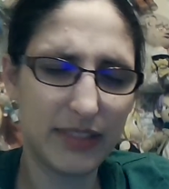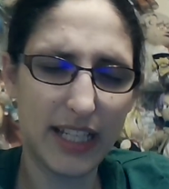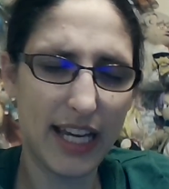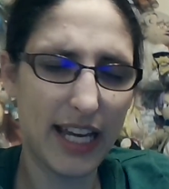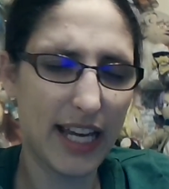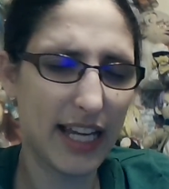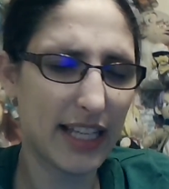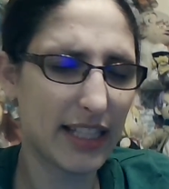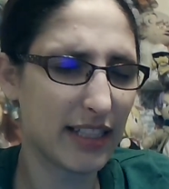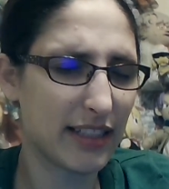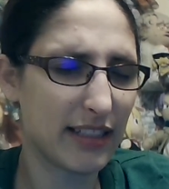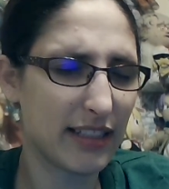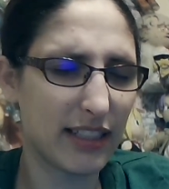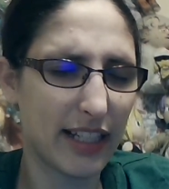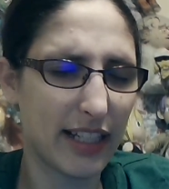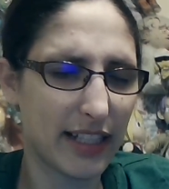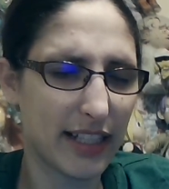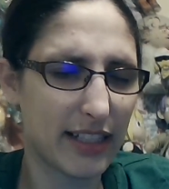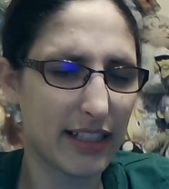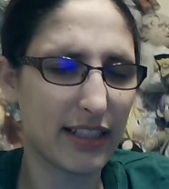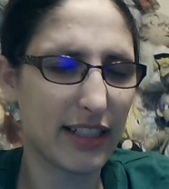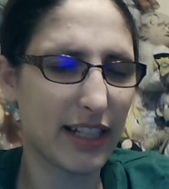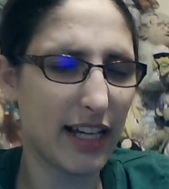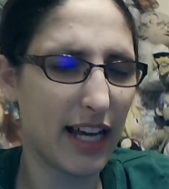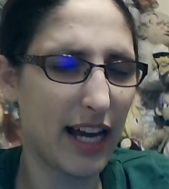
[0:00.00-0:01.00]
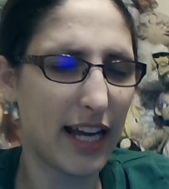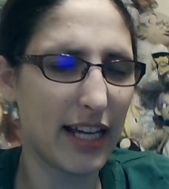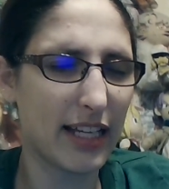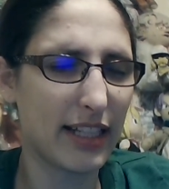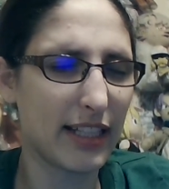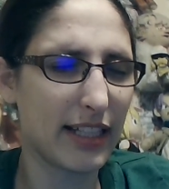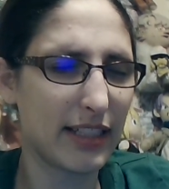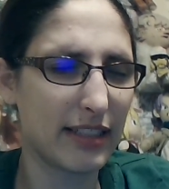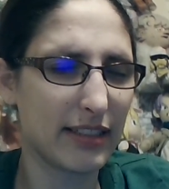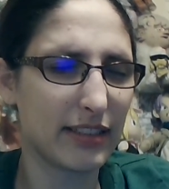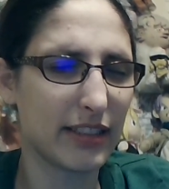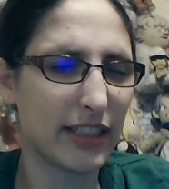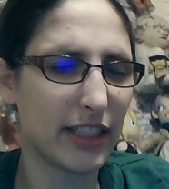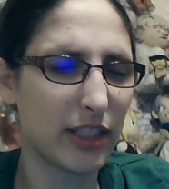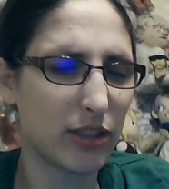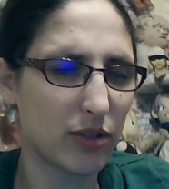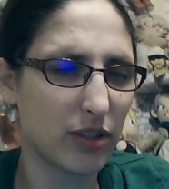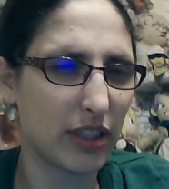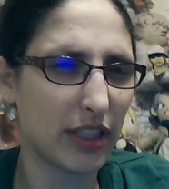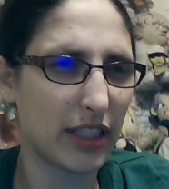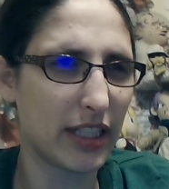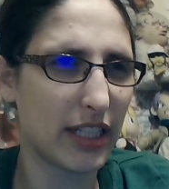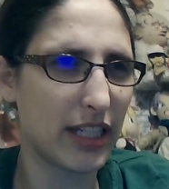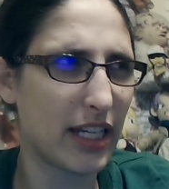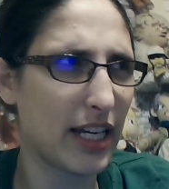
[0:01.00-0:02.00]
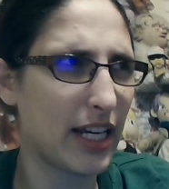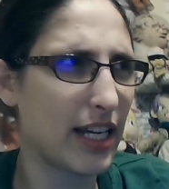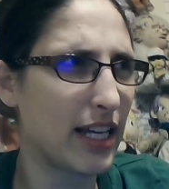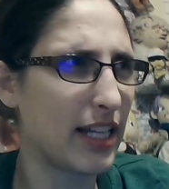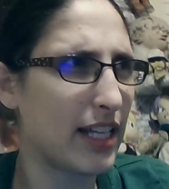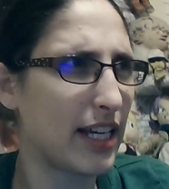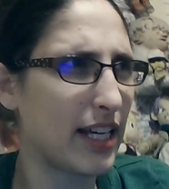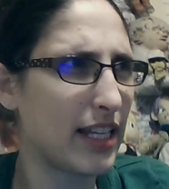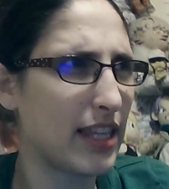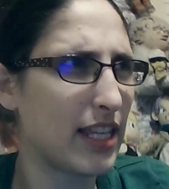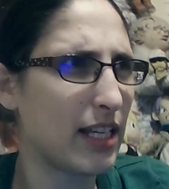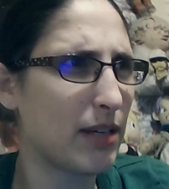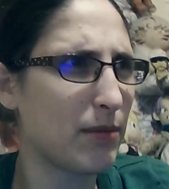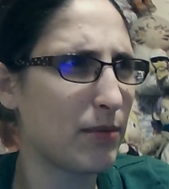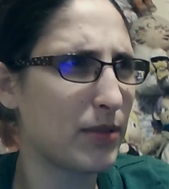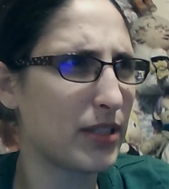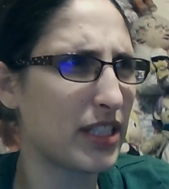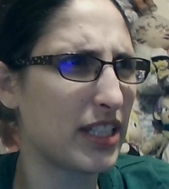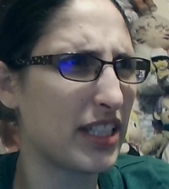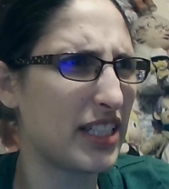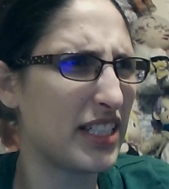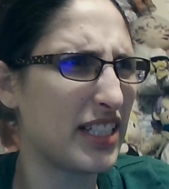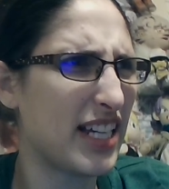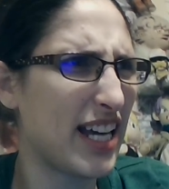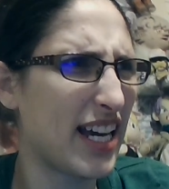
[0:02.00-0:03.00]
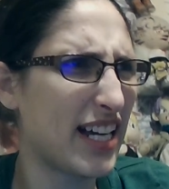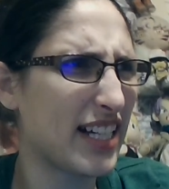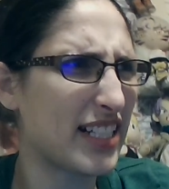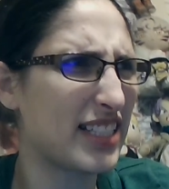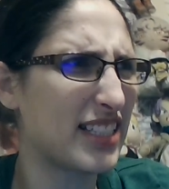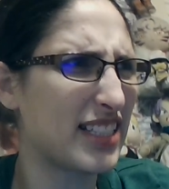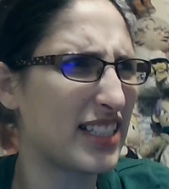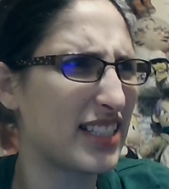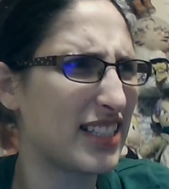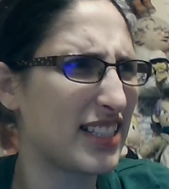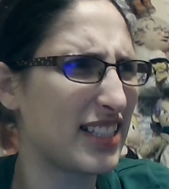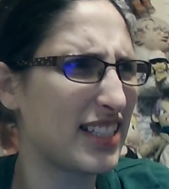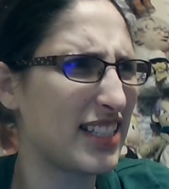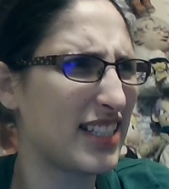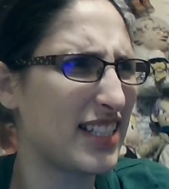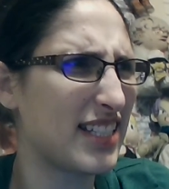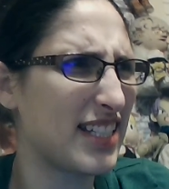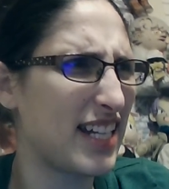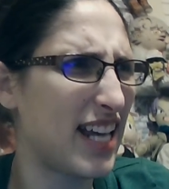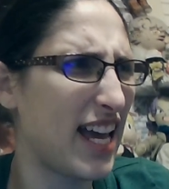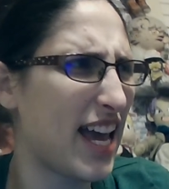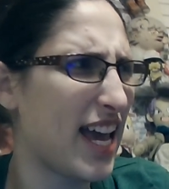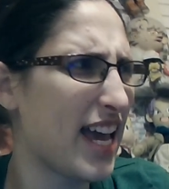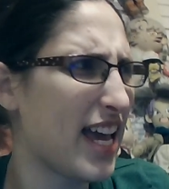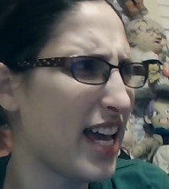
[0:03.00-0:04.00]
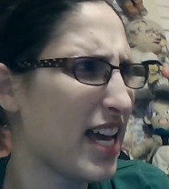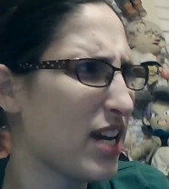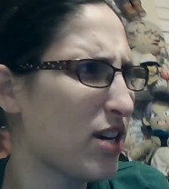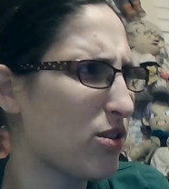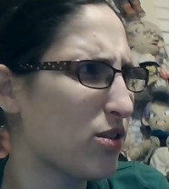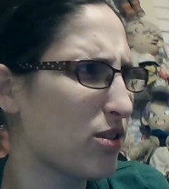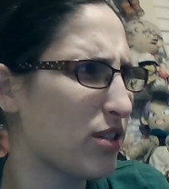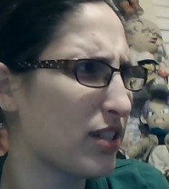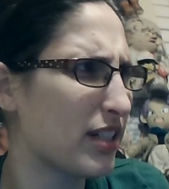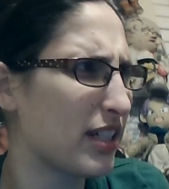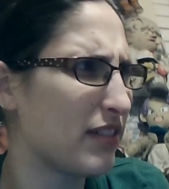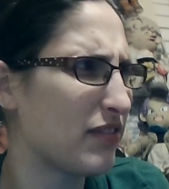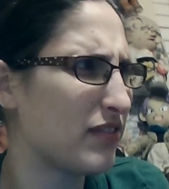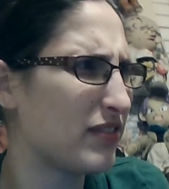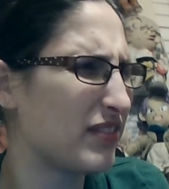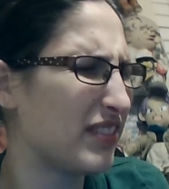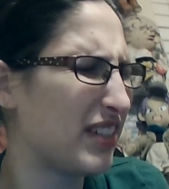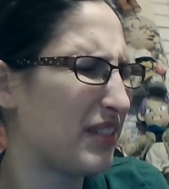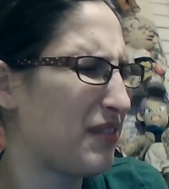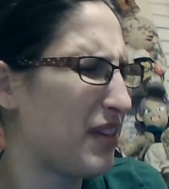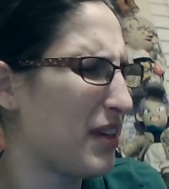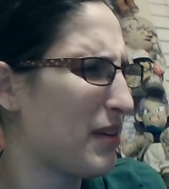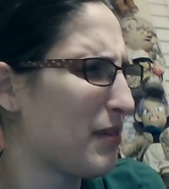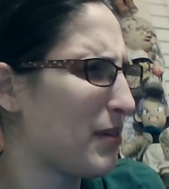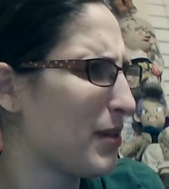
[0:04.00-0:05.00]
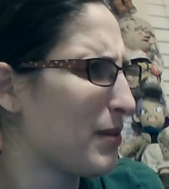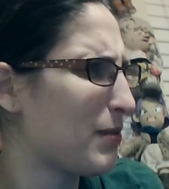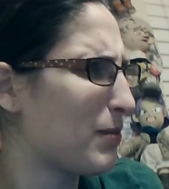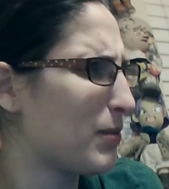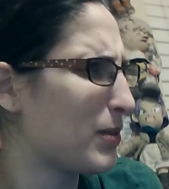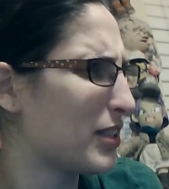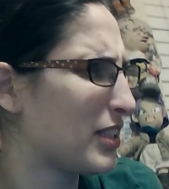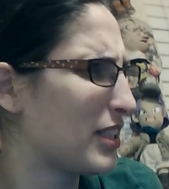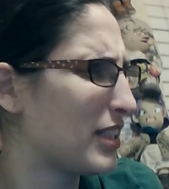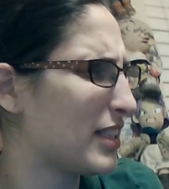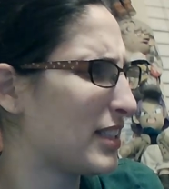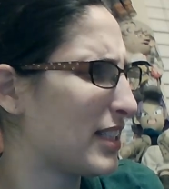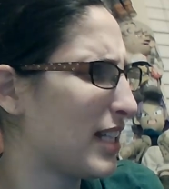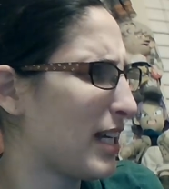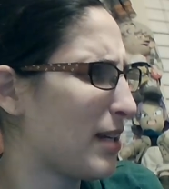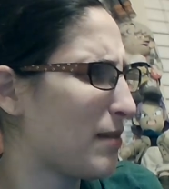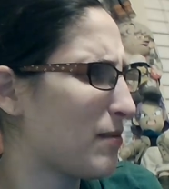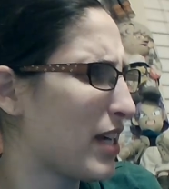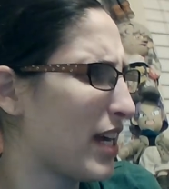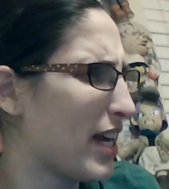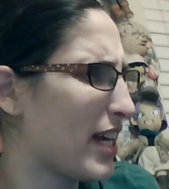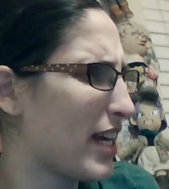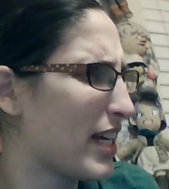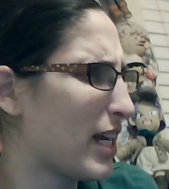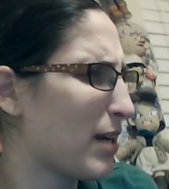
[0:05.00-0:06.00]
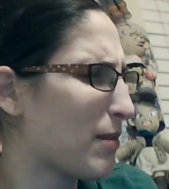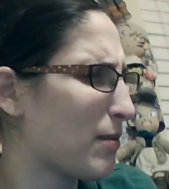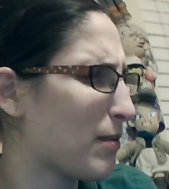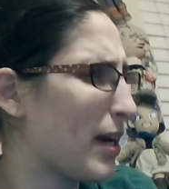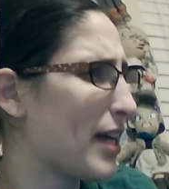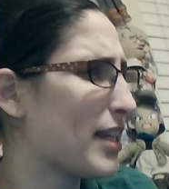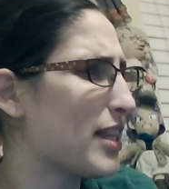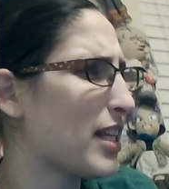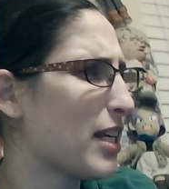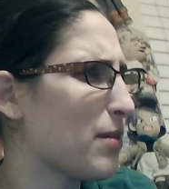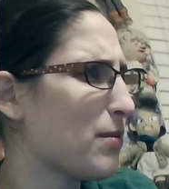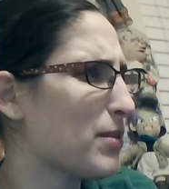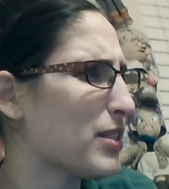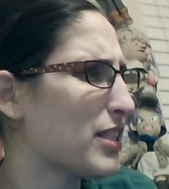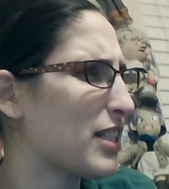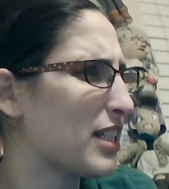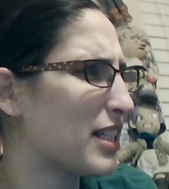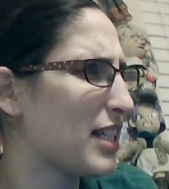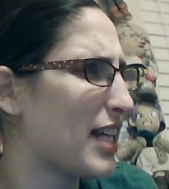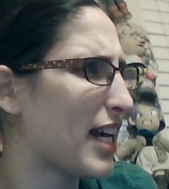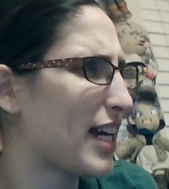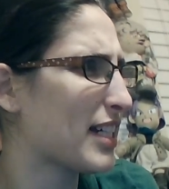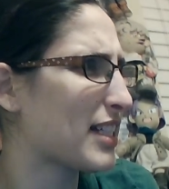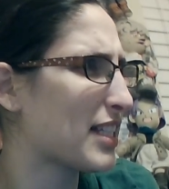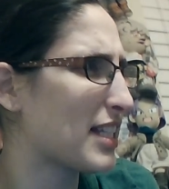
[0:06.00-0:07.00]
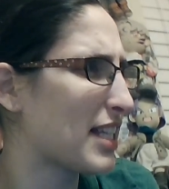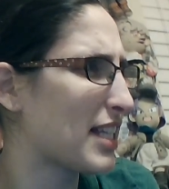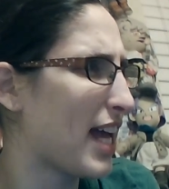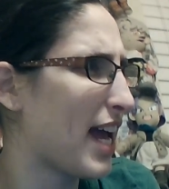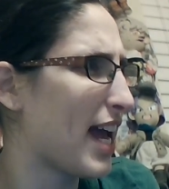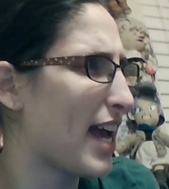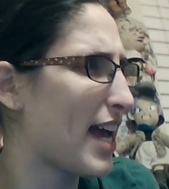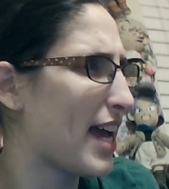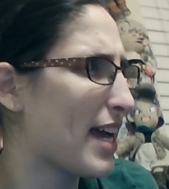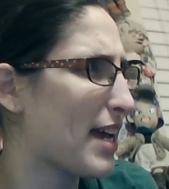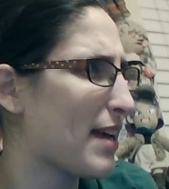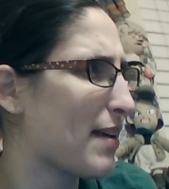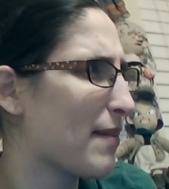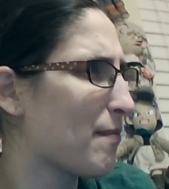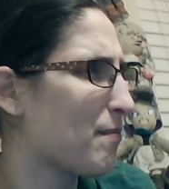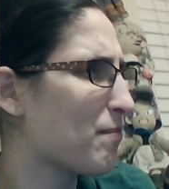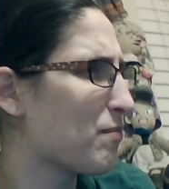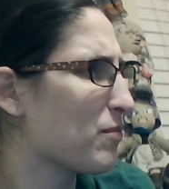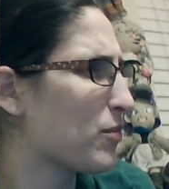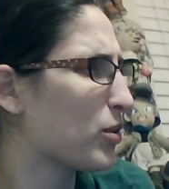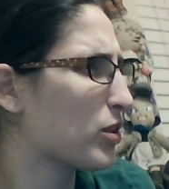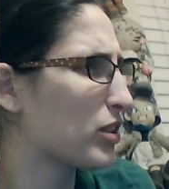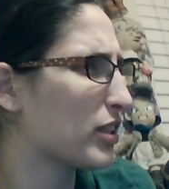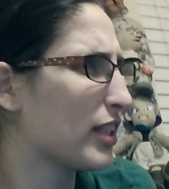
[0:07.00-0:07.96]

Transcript: And like, literally, I think it was the next day, or even, maybe it was the same day, I think it was the next day, or